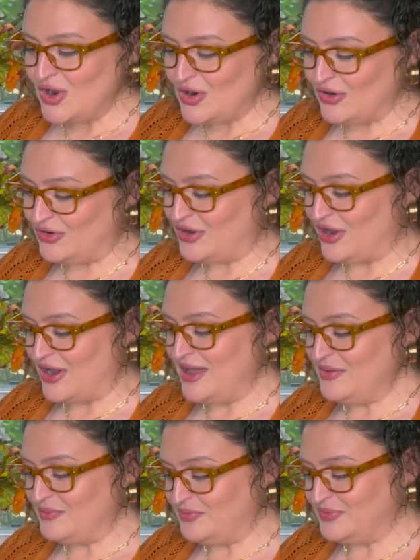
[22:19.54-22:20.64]
or
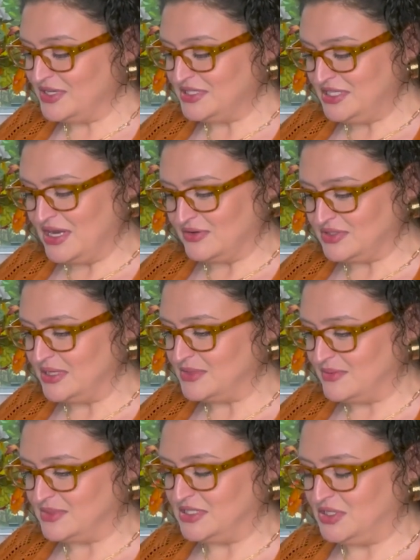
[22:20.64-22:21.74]
not, because, you know,
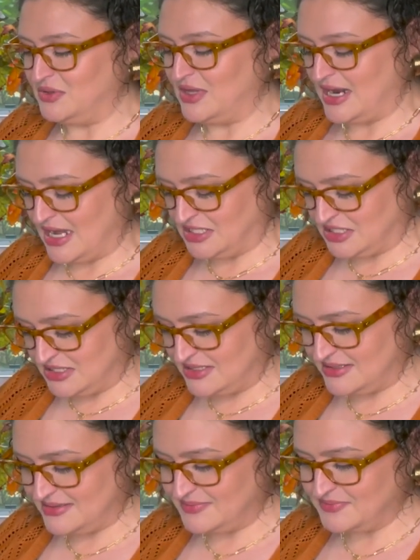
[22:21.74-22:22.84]
sometimes I do that. I
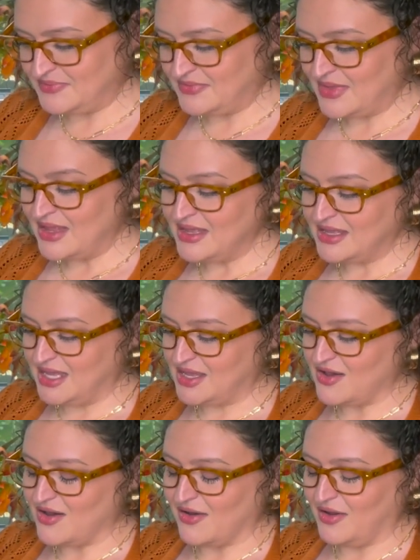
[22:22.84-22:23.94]
just get
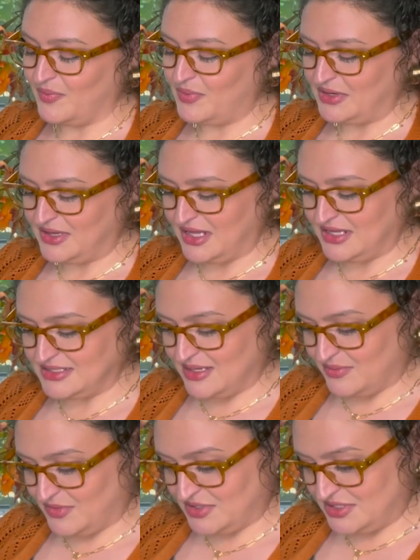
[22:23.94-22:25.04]
caught up and think
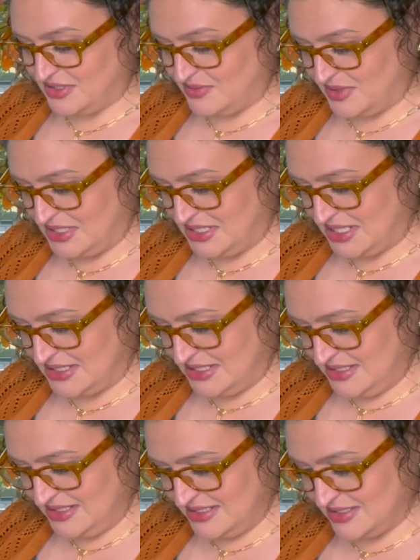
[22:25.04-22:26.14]
something looks good when it
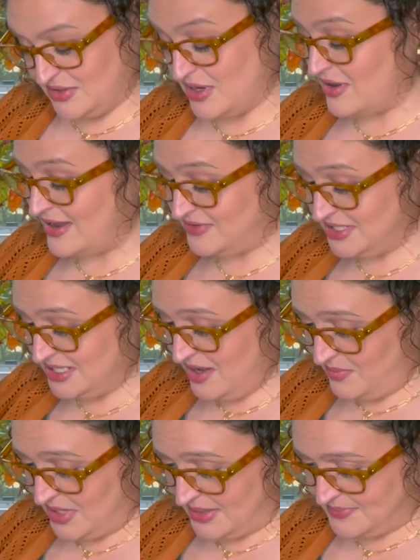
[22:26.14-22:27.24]
doesn't. So y'all have to tell
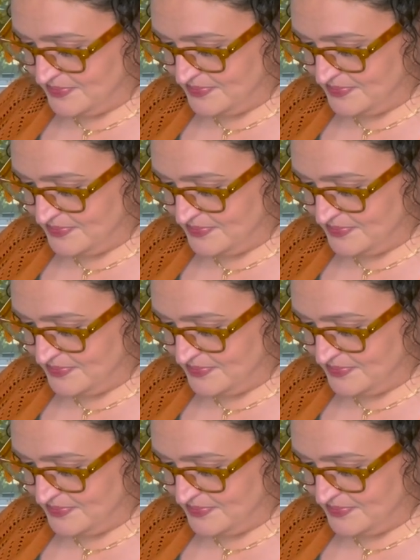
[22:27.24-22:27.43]
me.